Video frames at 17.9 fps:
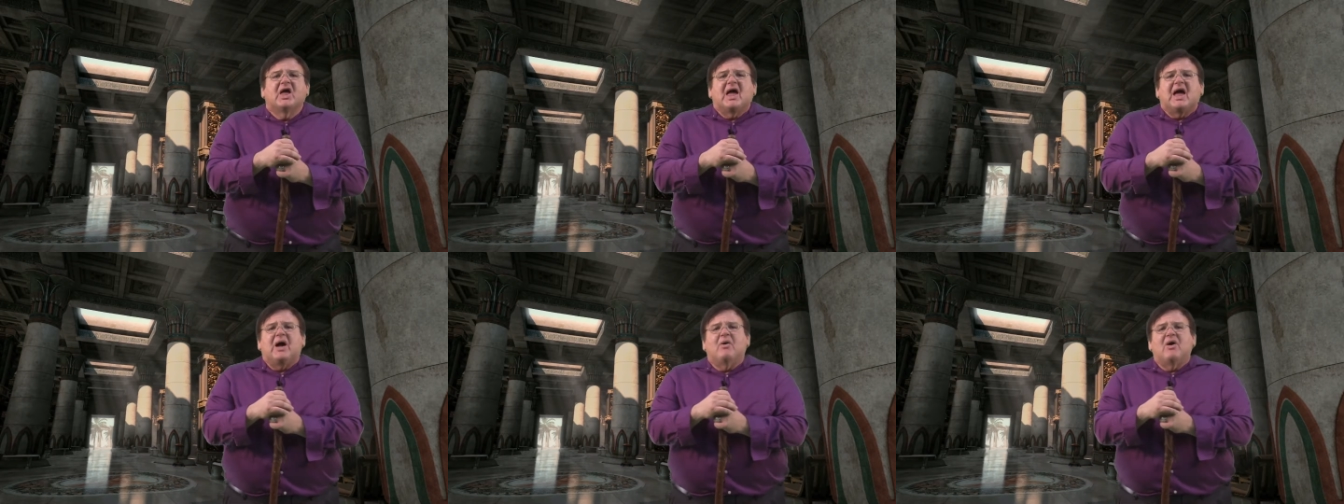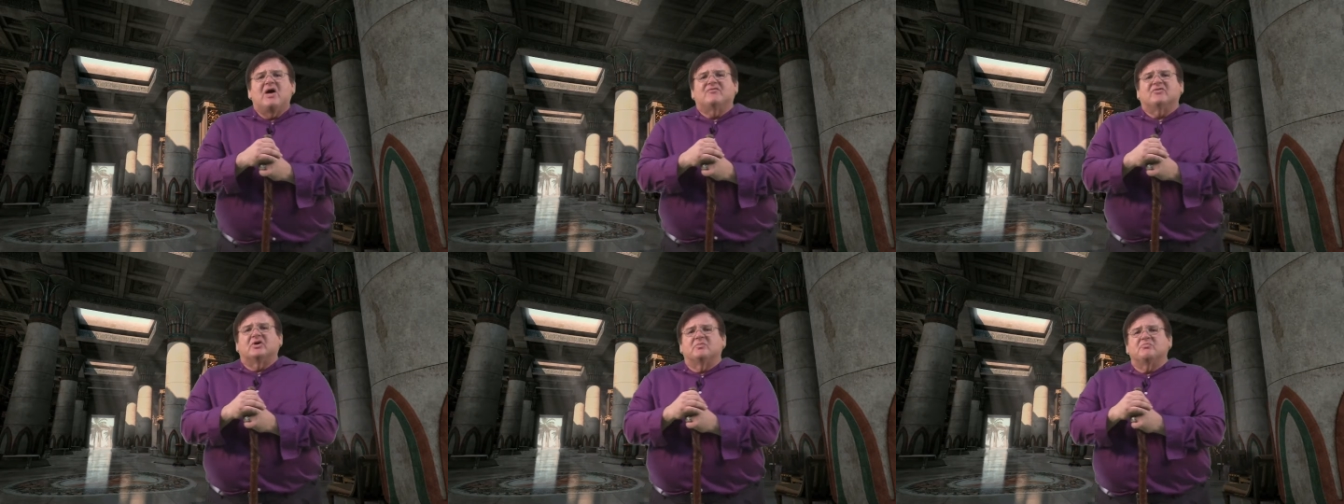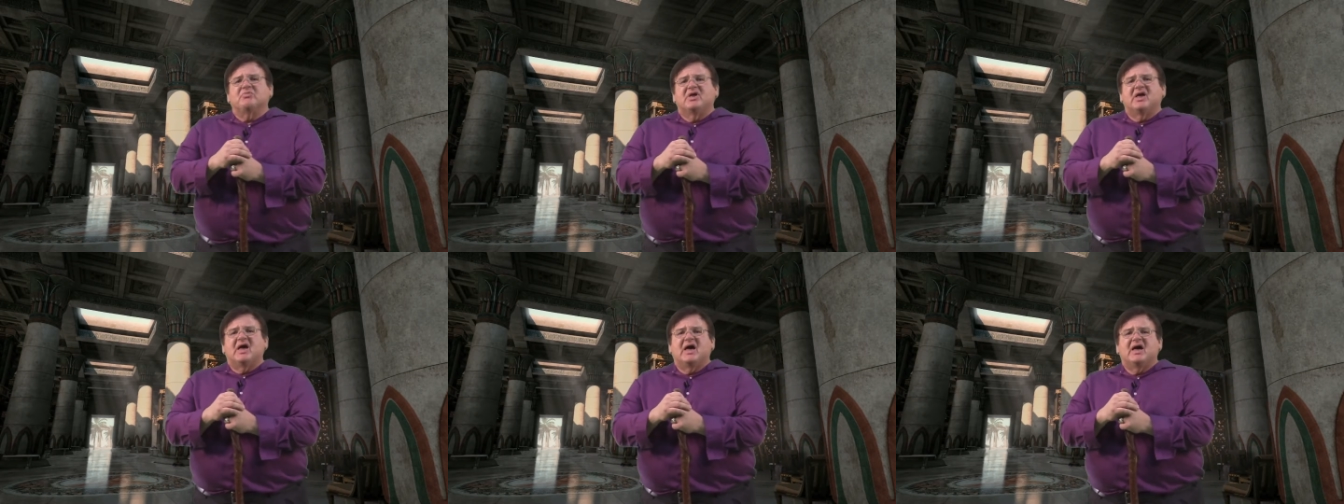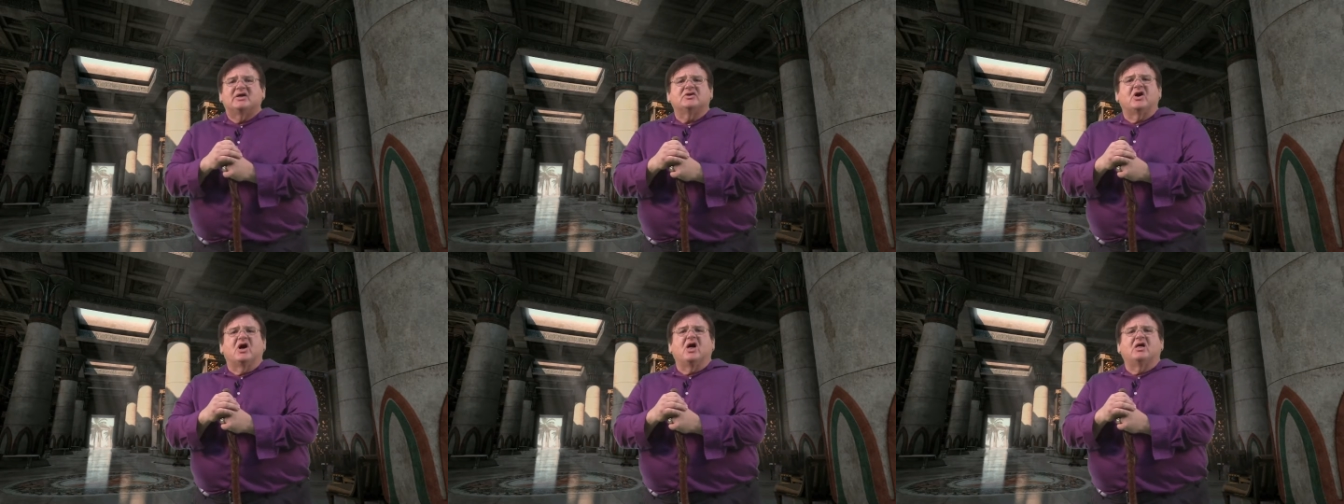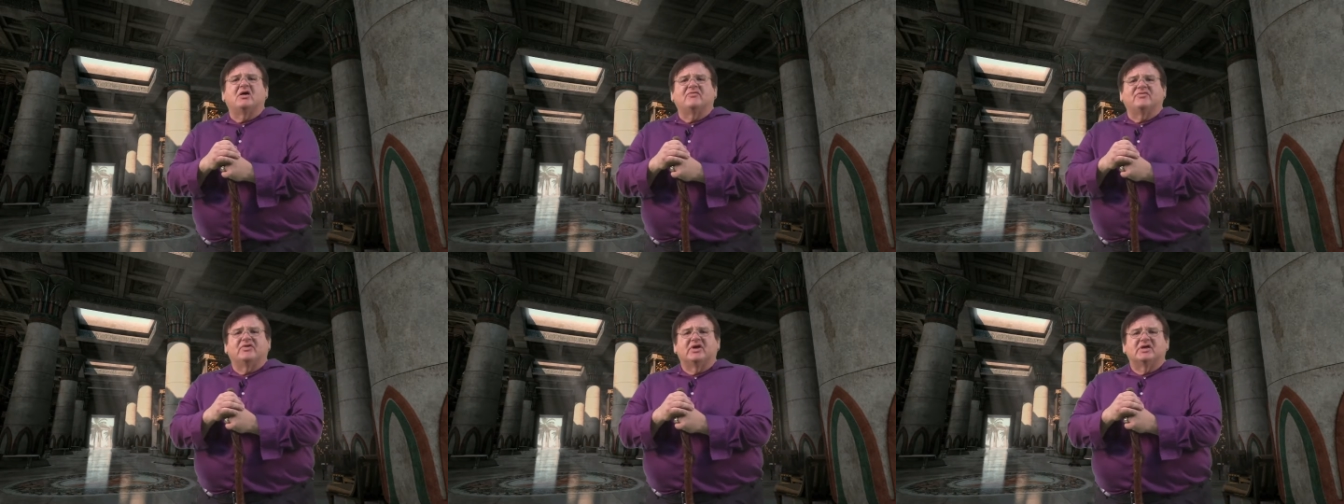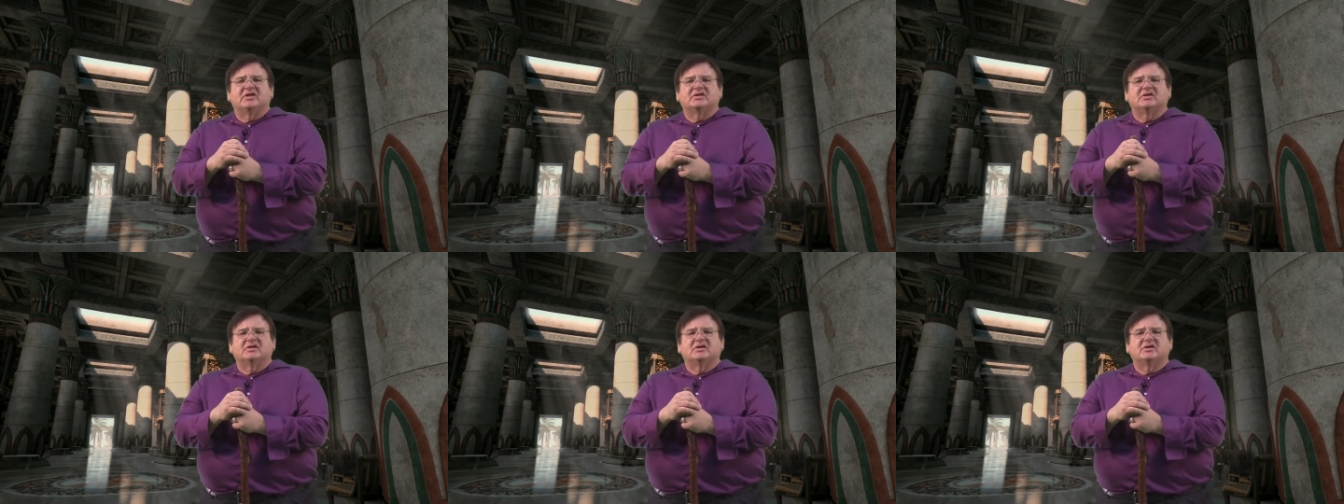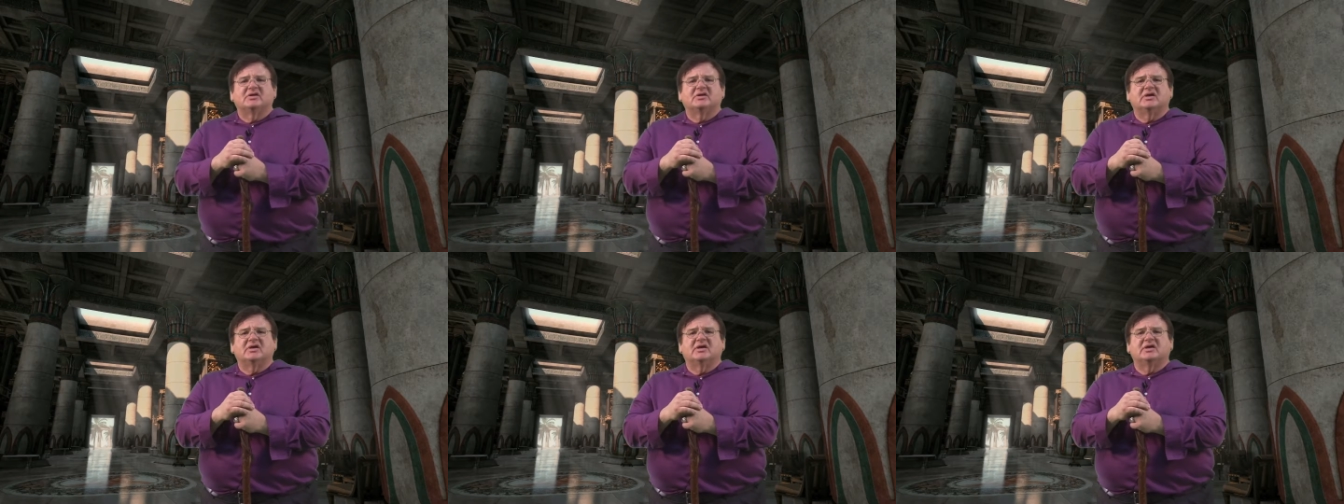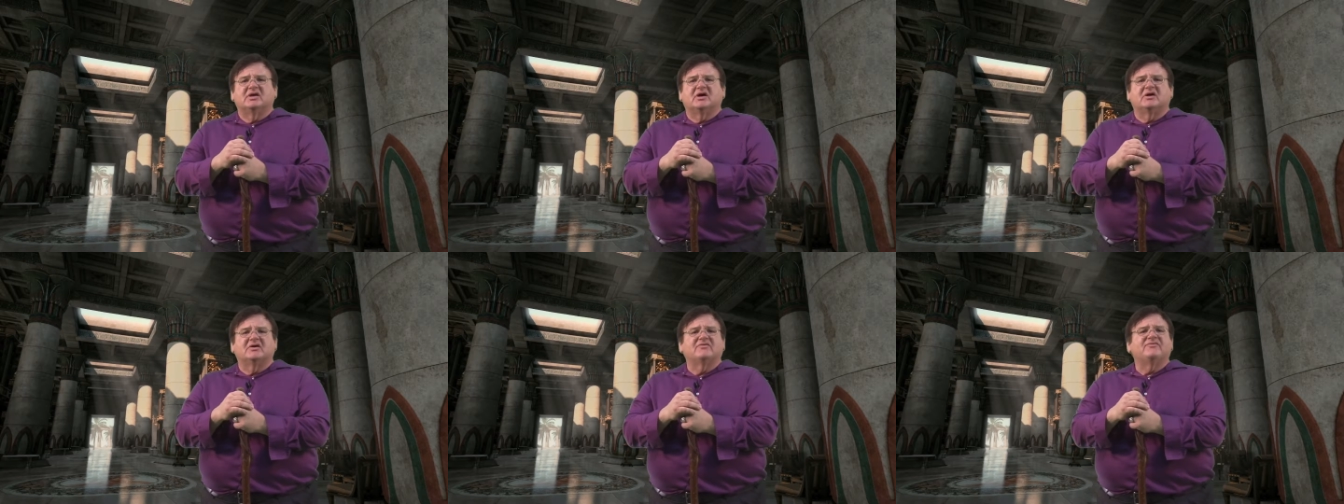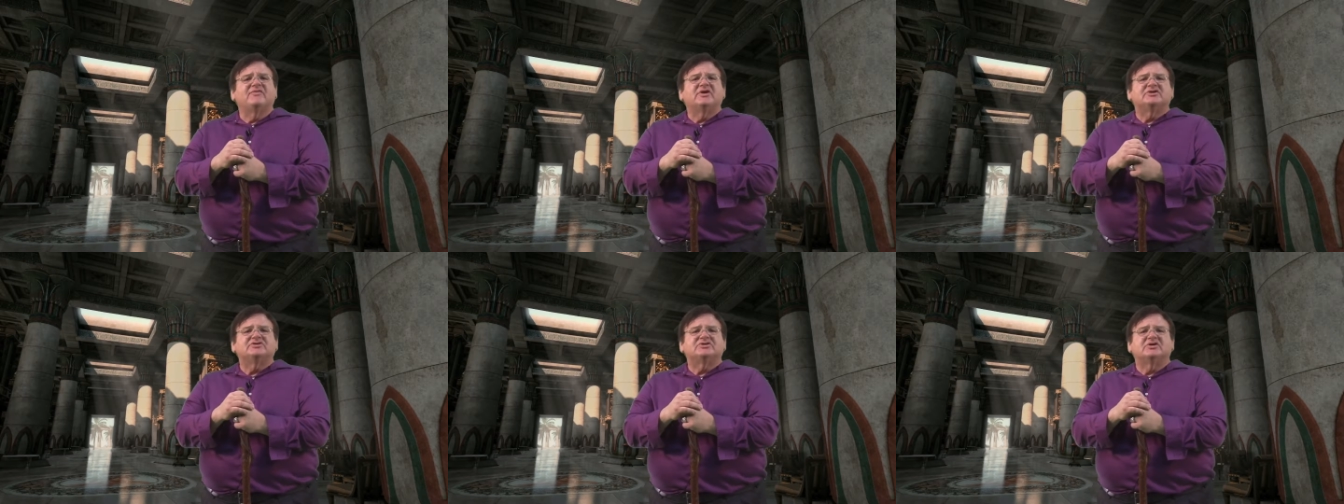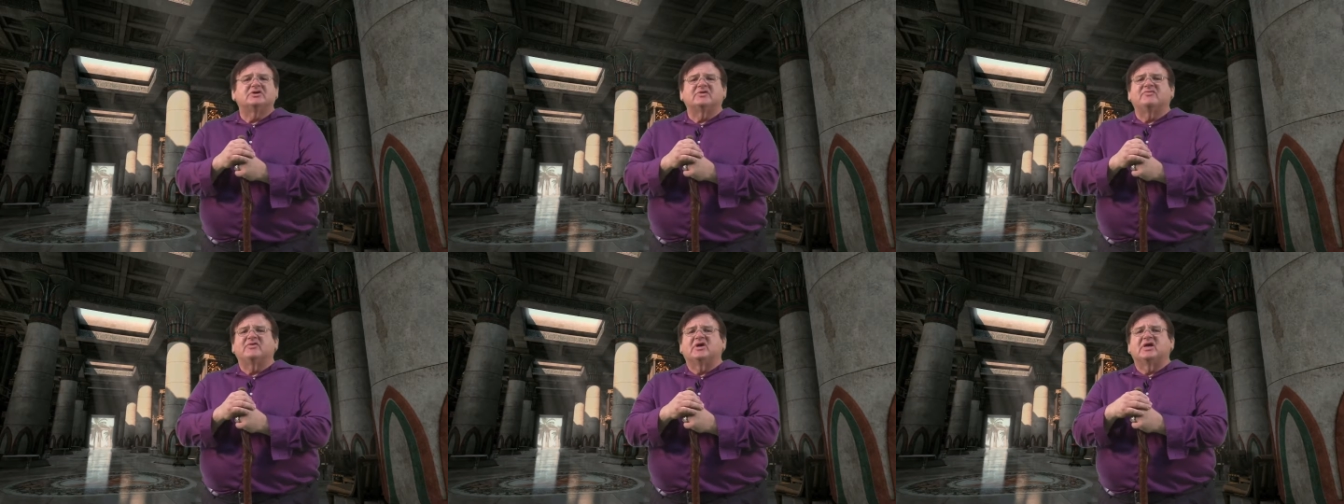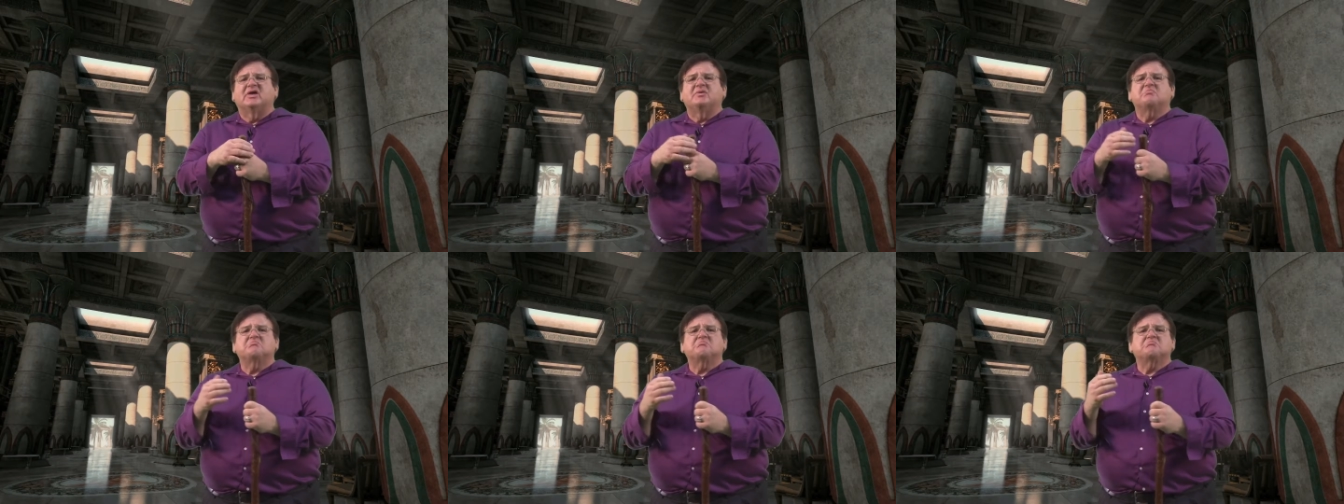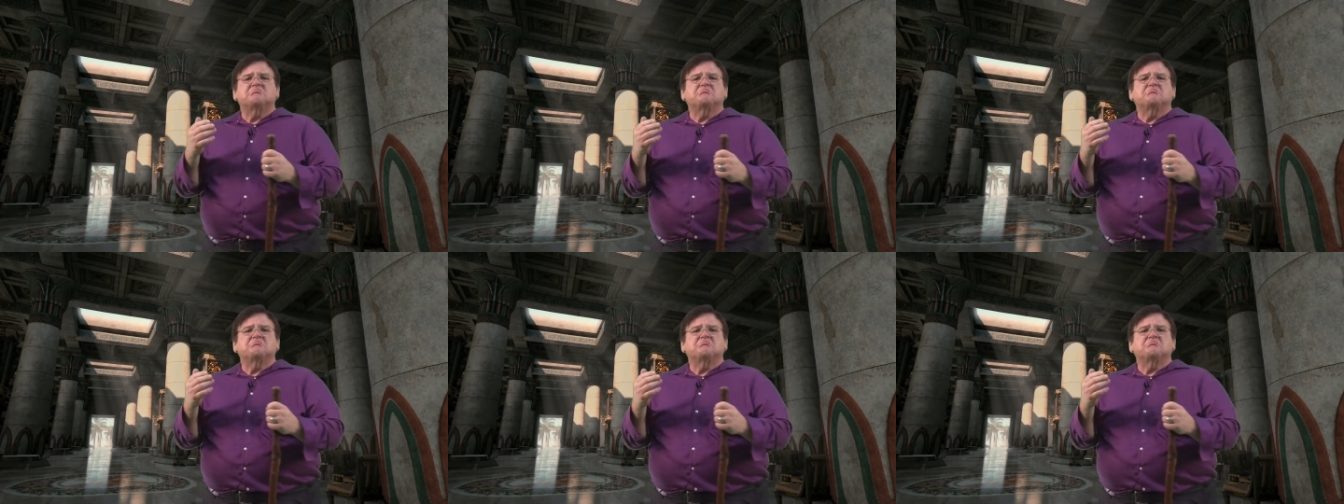However, behind all of this in our vision of a